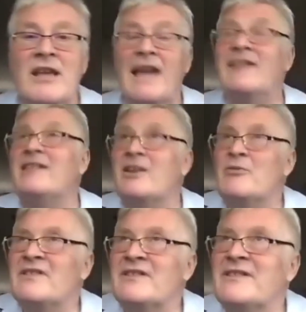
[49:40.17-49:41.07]
and
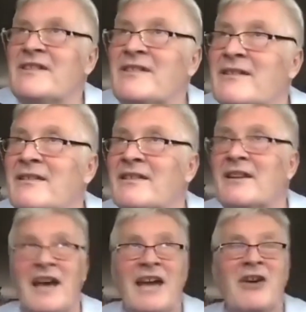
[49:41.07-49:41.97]
linguistic distance?
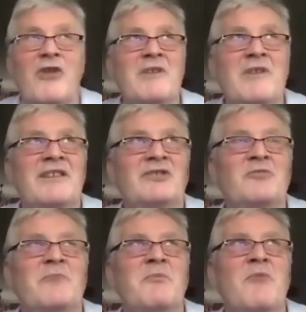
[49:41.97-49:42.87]
I always say to
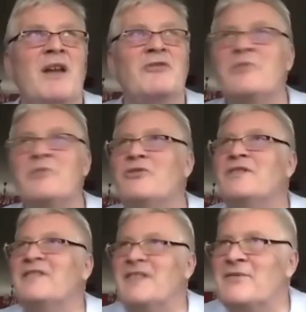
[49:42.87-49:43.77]
people, well, to be on the
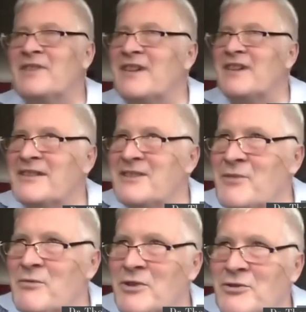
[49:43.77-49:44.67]
safe side, if
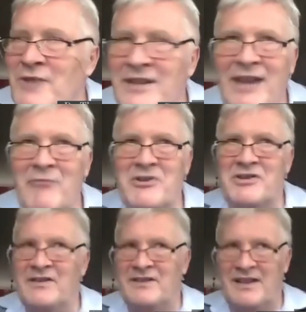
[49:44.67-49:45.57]
you want to learn
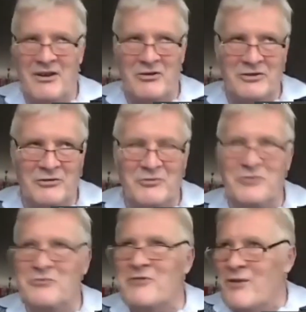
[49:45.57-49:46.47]
languages, I told
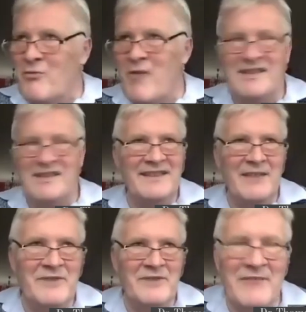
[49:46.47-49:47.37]
you one is
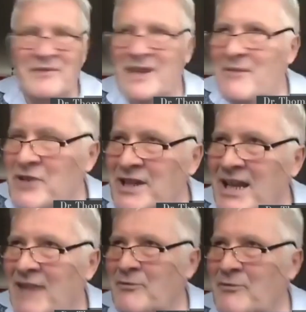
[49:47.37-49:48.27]
never, never
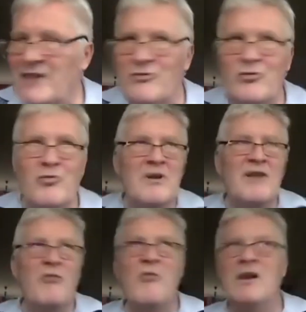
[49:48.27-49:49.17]
enough. You learn two,
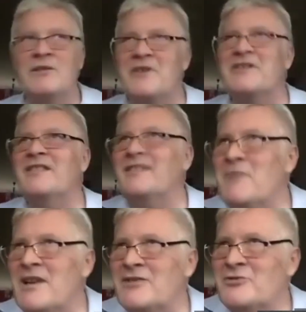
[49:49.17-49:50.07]
one very
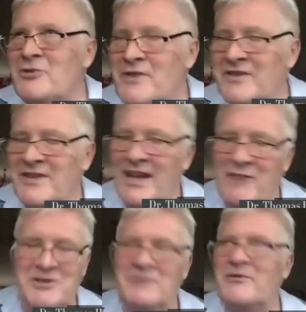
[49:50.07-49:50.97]
similar to your first
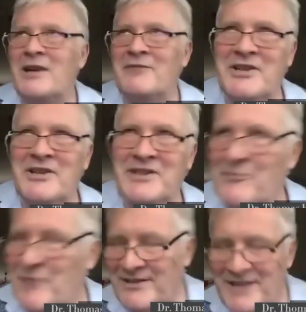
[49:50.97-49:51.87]
language and one very
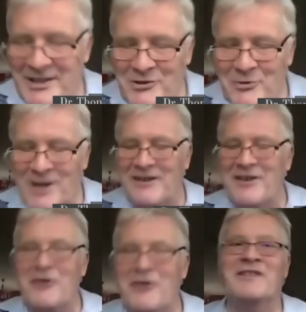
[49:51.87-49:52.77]
different. Then you are
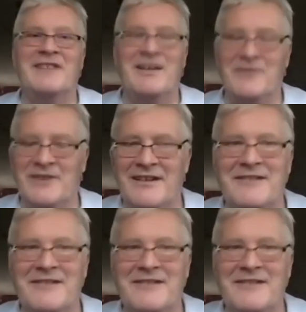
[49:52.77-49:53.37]
on the safe side.